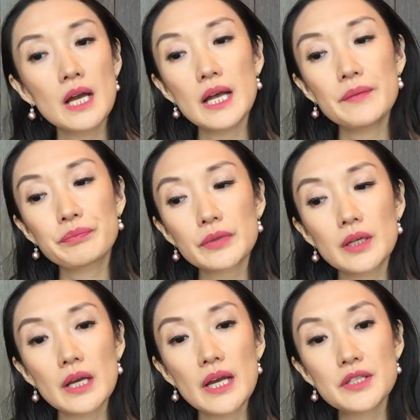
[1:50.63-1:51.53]
And
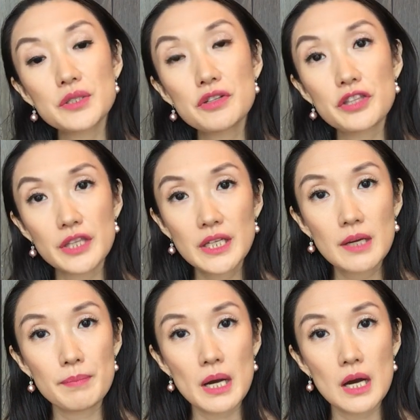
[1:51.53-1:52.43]
as you think
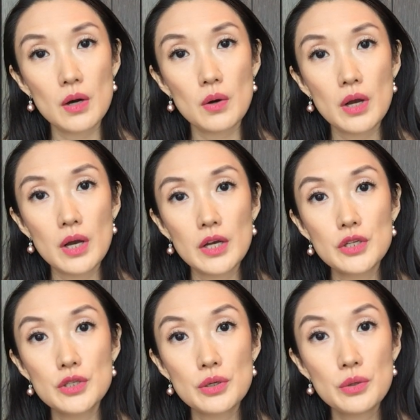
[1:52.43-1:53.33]
about
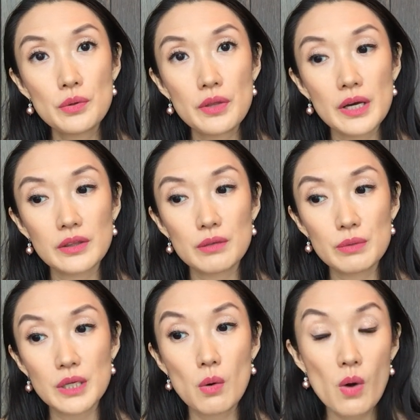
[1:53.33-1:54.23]
know that the
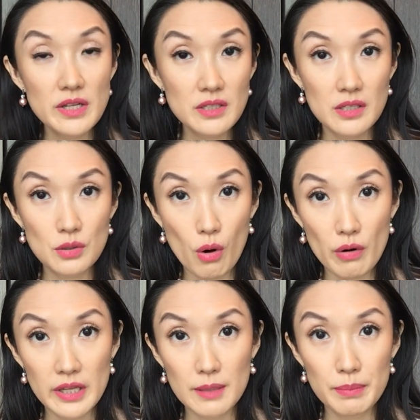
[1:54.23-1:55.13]
request has
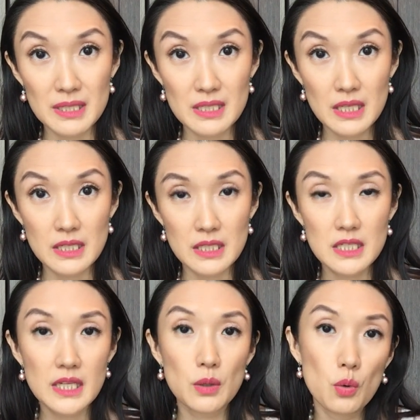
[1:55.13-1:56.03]
already been sent.
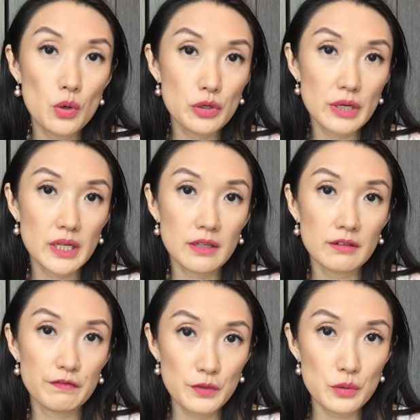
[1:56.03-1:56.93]
It's like ordering
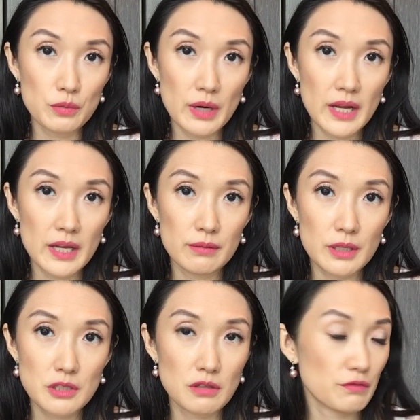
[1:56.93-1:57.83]
food, right, at a
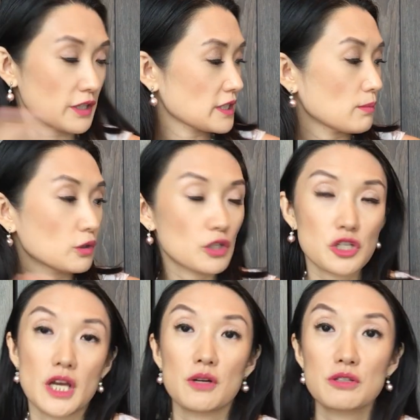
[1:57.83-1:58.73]
restaurant. For example, the
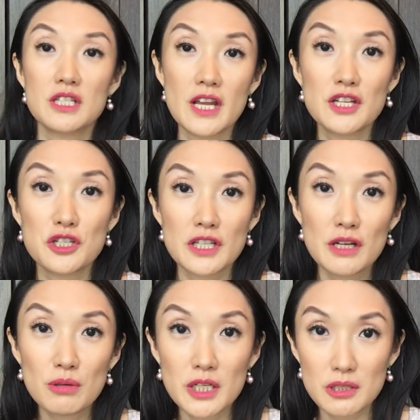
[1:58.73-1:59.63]
channel today, she's at
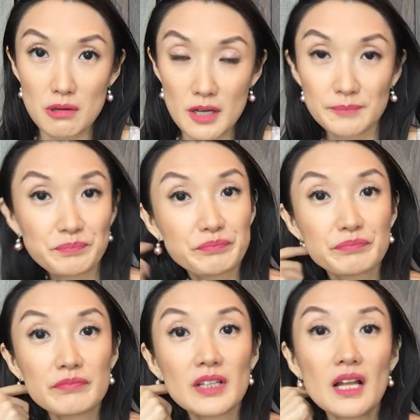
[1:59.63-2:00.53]
a restaurant
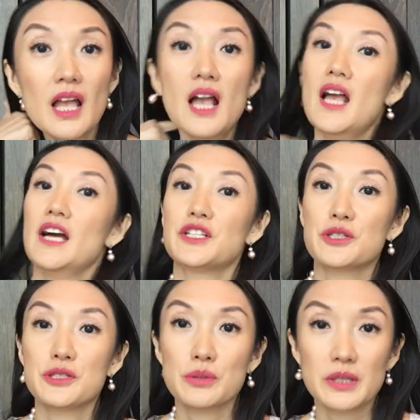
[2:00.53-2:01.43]
and
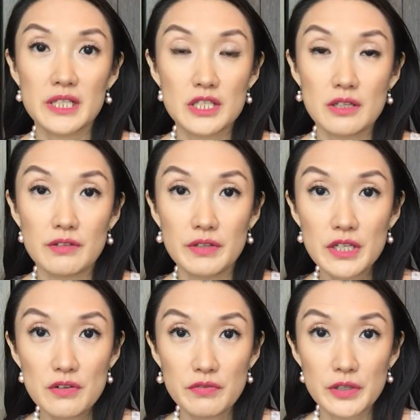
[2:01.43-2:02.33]
she's doing this
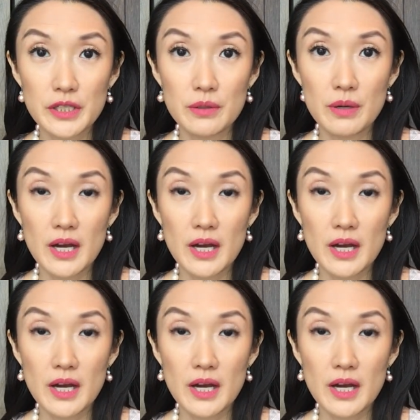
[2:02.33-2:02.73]
video for you,